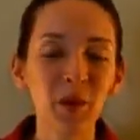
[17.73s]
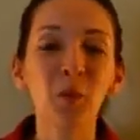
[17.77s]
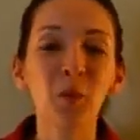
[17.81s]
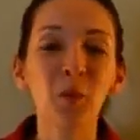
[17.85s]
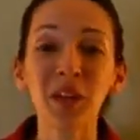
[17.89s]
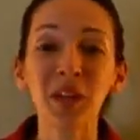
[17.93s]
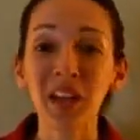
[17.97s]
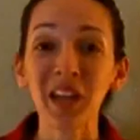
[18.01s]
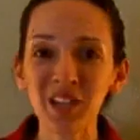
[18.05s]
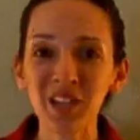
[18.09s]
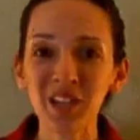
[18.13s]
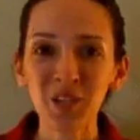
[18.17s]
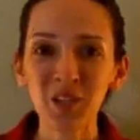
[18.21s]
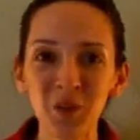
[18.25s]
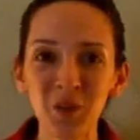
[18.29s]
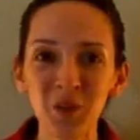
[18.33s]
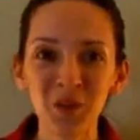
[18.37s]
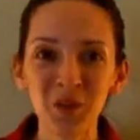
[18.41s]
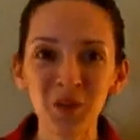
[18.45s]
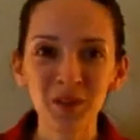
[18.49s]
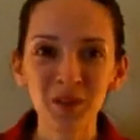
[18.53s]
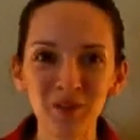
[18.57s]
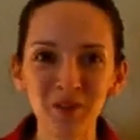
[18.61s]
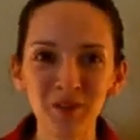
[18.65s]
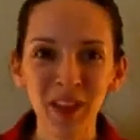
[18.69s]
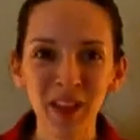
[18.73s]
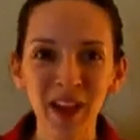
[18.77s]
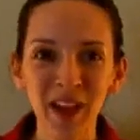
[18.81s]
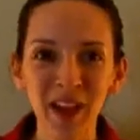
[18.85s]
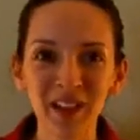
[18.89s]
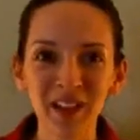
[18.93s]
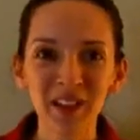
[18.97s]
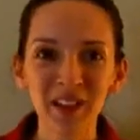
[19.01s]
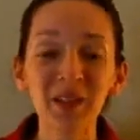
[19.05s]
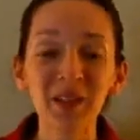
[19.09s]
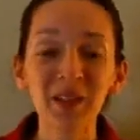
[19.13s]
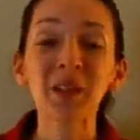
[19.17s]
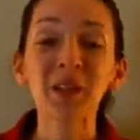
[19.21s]
When I show you a
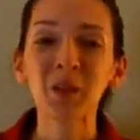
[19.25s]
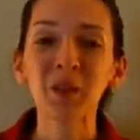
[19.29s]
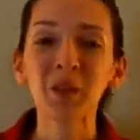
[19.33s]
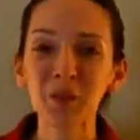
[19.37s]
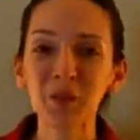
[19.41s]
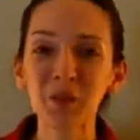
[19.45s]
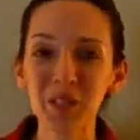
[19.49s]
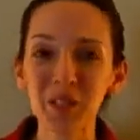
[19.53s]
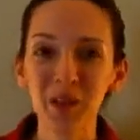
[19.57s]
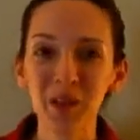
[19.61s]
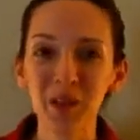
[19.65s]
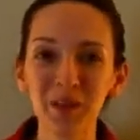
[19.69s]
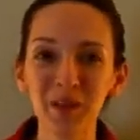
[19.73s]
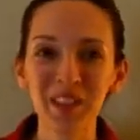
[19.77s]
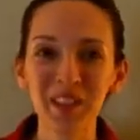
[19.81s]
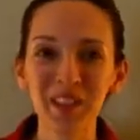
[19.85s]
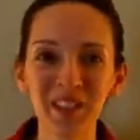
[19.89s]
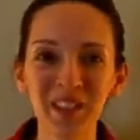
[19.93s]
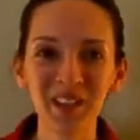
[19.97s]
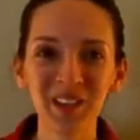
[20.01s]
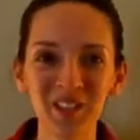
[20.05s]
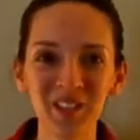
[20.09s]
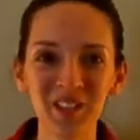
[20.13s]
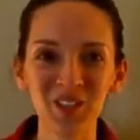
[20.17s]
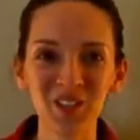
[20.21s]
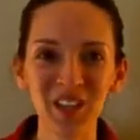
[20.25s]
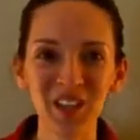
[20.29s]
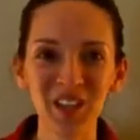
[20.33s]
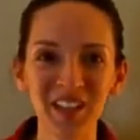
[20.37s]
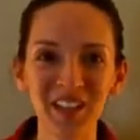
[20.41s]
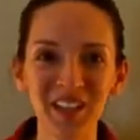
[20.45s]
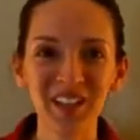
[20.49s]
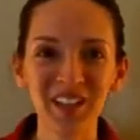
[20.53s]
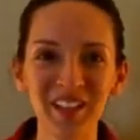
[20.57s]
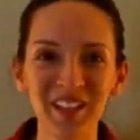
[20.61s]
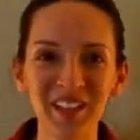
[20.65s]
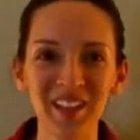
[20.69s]
flag, you tell me the country,